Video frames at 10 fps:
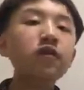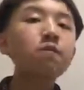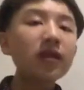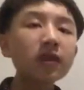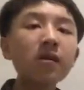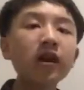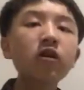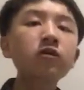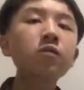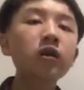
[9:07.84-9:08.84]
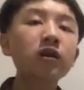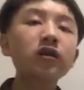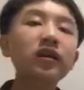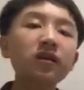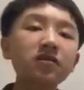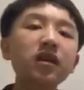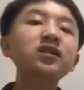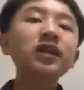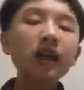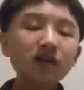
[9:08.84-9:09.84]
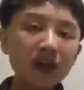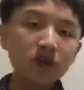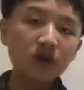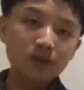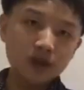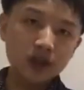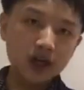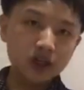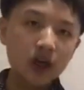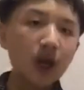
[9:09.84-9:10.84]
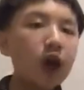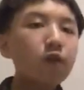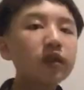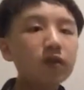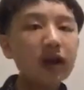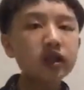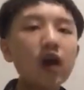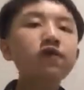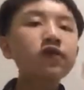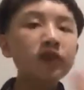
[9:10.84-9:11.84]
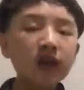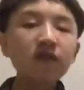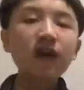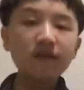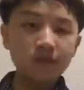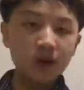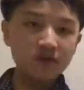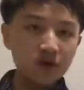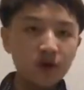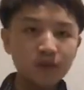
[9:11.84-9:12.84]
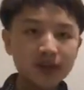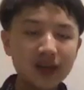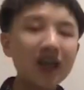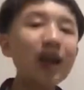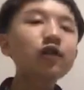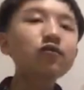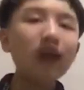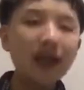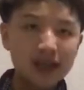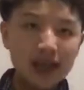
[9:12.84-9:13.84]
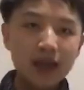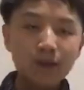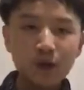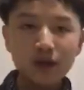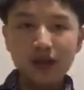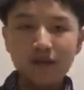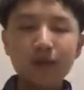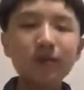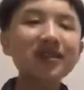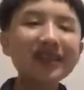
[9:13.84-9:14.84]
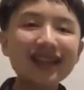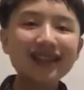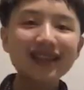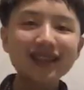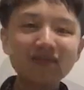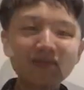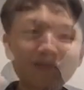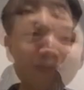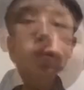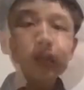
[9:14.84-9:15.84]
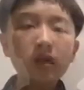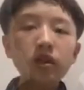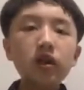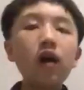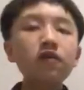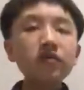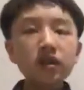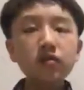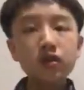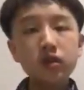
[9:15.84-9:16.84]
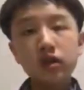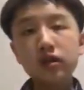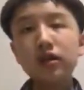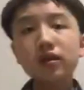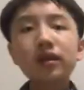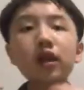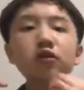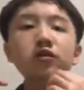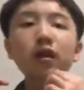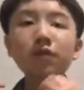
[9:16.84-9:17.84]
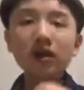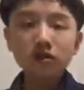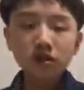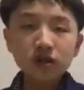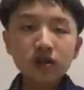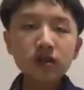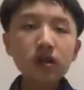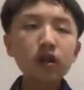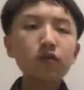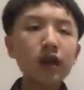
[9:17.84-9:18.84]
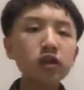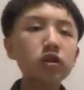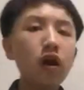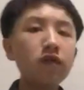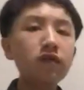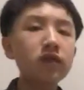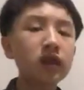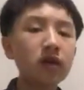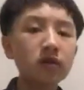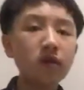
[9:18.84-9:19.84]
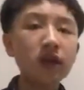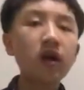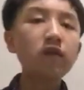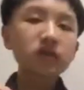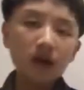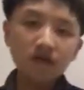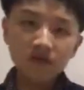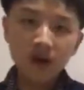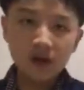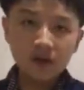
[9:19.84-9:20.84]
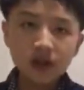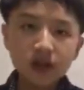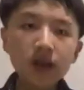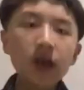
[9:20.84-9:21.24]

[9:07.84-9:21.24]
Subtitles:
mathematical model gives a satisfactory projection with a range of 35.4% to 88.7%. The limitation of these features is that there is some uncertainty range of fatality rate of some virus,